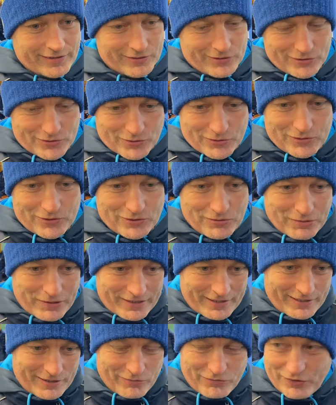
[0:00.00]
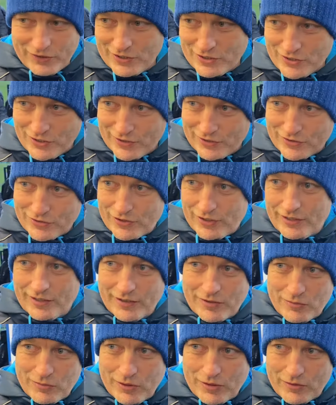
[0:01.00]
It's just as well to have finished in a draw, or,
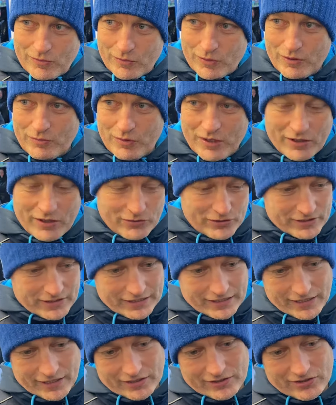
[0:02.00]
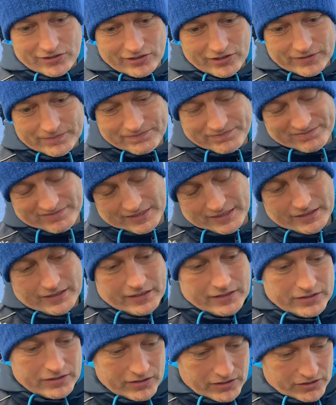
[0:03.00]
or, we'd be out of the league. So
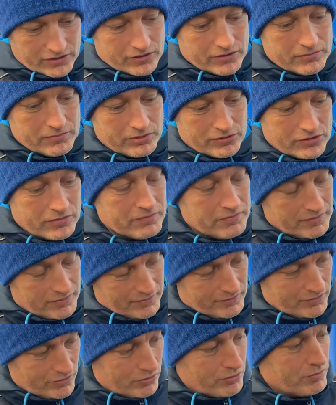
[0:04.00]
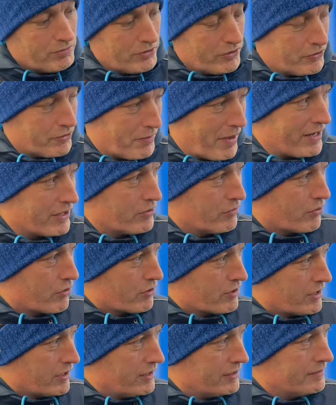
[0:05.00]
you know, but look, another bank of
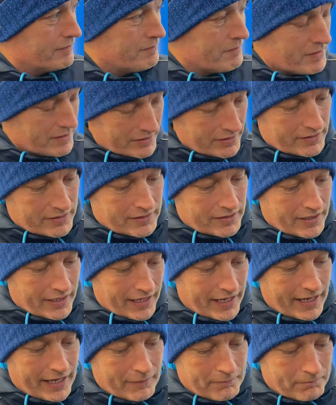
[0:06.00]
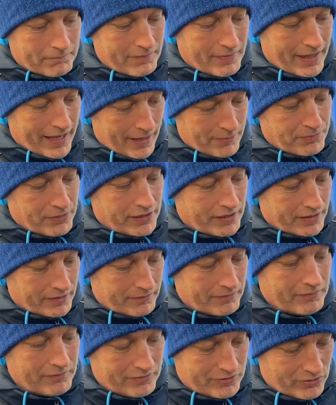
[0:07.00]
work in. Um, happy
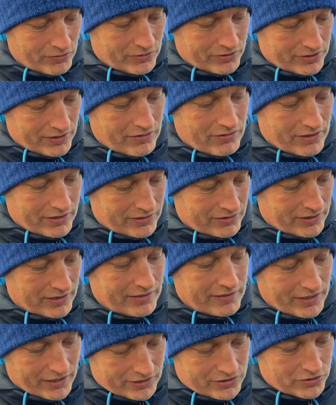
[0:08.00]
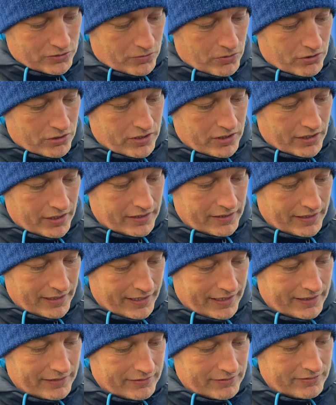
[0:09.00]
to a certain extent, lots to work on,
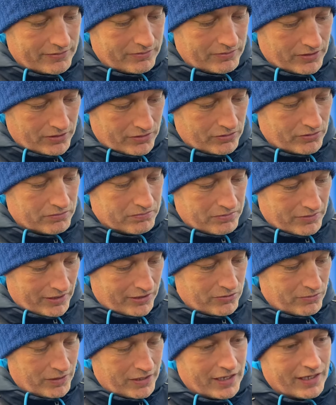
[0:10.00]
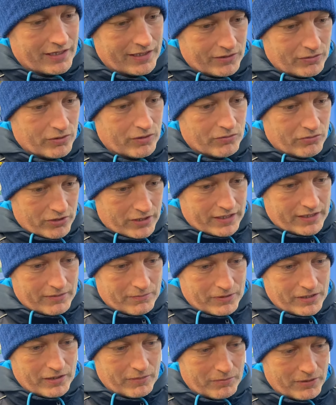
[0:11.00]
and you know, next weekend that will really
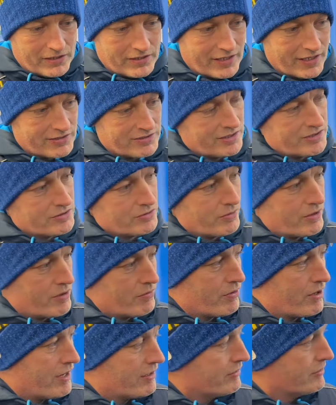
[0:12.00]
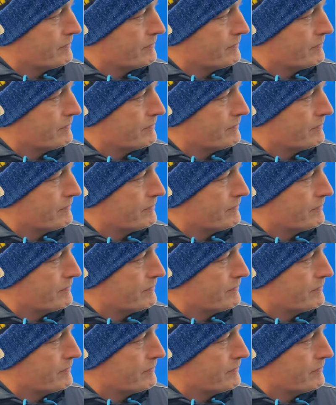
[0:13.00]
be a big test as to where we're at.